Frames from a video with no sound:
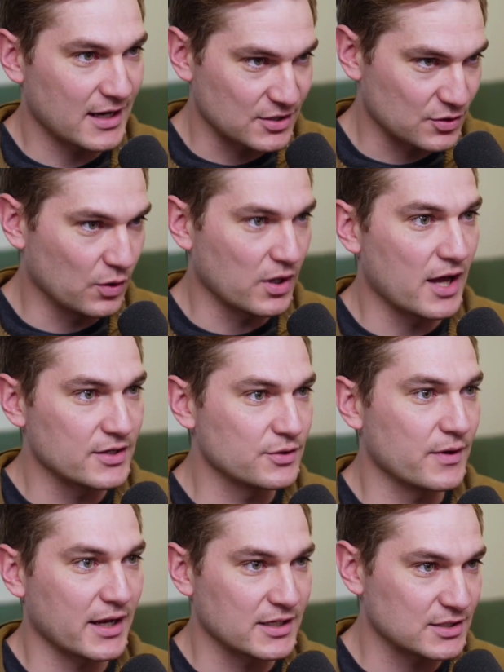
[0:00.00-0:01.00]
hold on to,
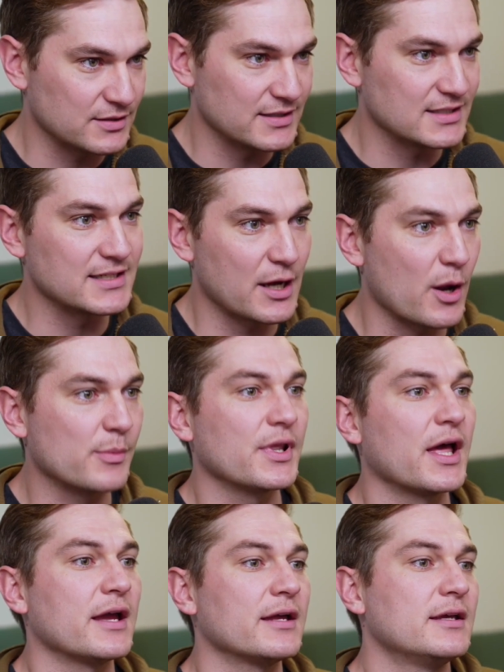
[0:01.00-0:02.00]
and this is how I
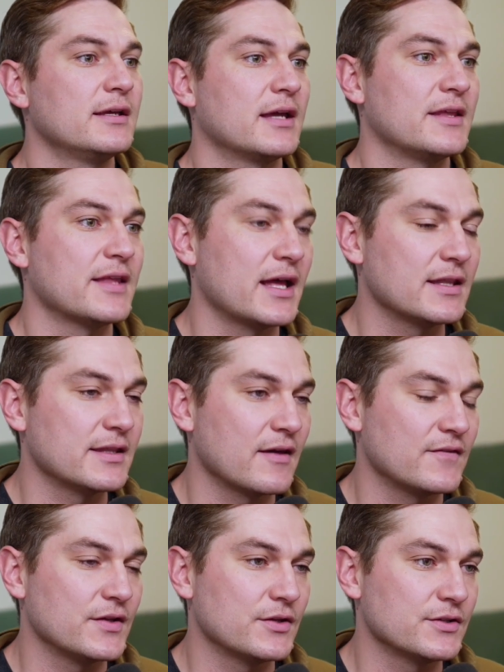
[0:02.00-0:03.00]
play. And that
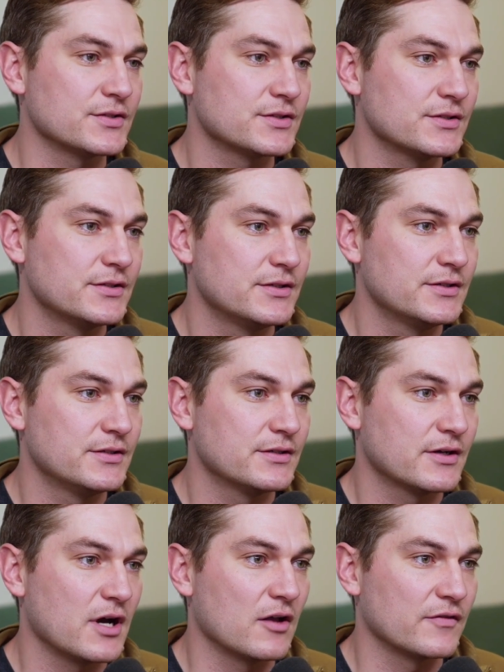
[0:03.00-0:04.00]
feels
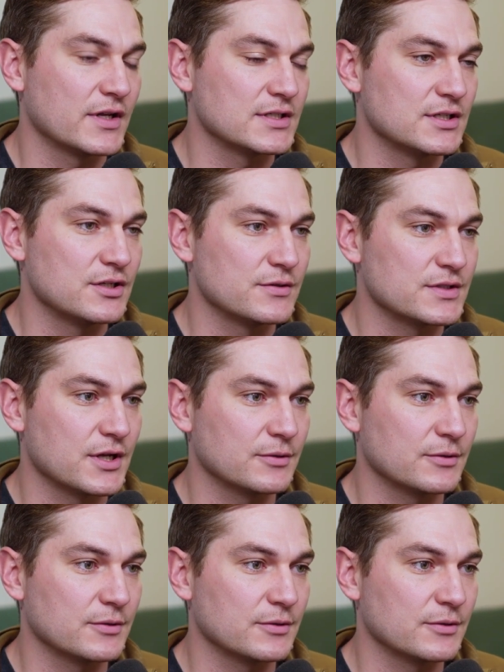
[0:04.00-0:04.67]
confidence inducing.